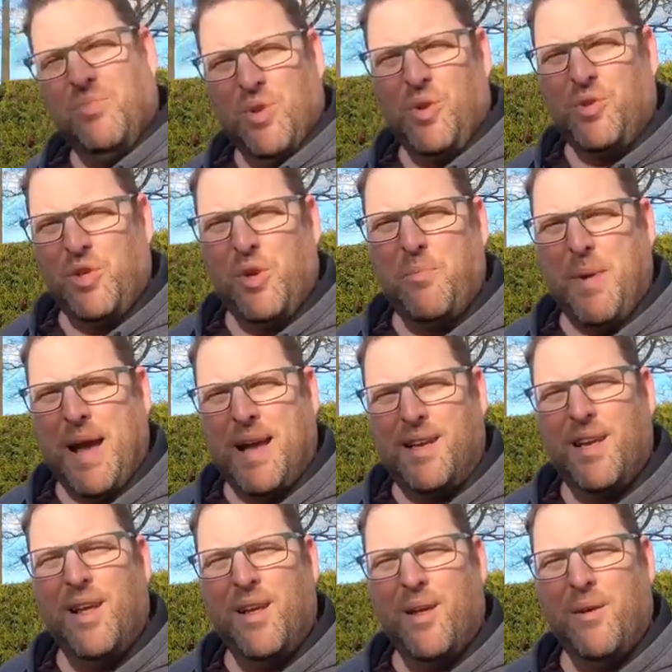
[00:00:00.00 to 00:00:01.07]
not too
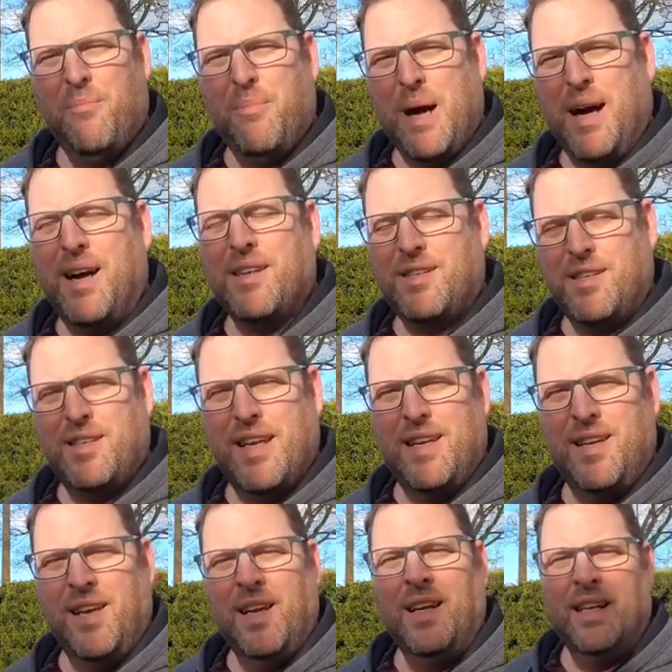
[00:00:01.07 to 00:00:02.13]
bad, but as I
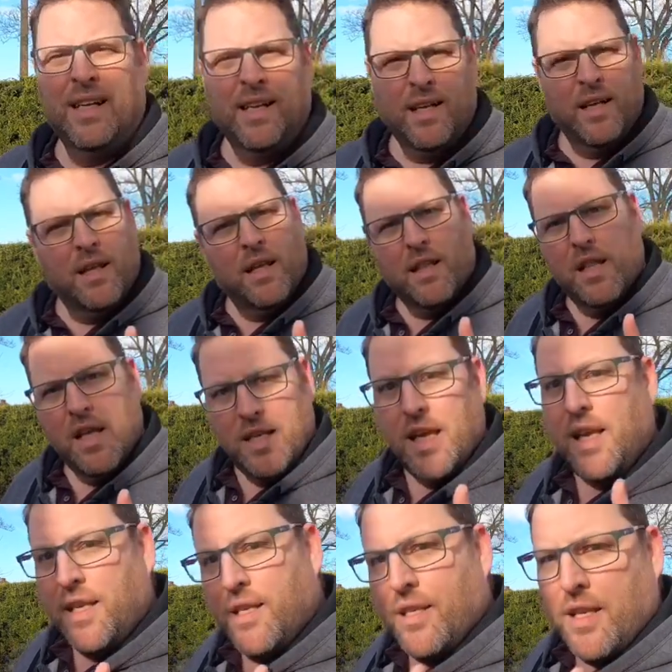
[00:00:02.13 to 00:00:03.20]
said, this
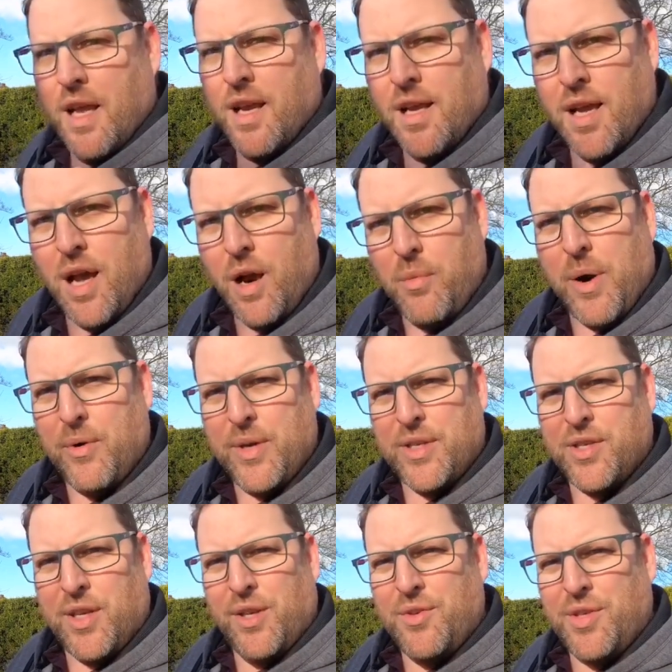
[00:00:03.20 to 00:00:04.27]
is a world
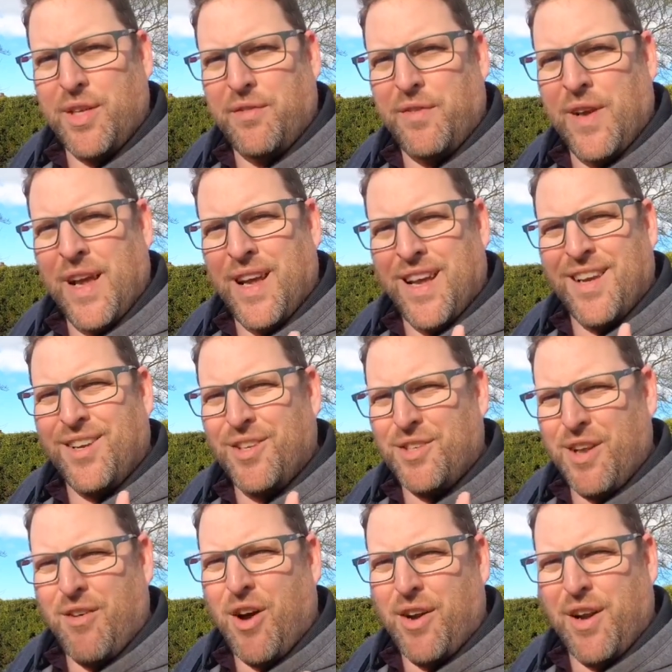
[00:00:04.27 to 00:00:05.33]
exclusive
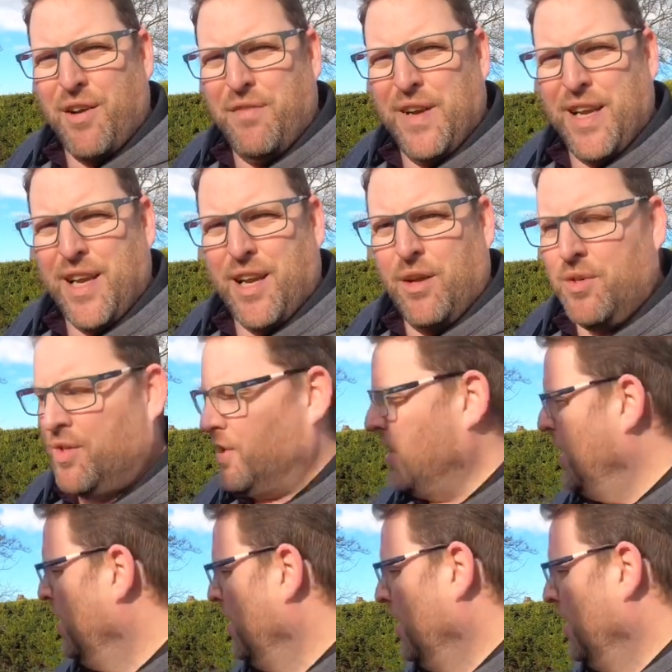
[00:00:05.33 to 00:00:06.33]
because there are no videos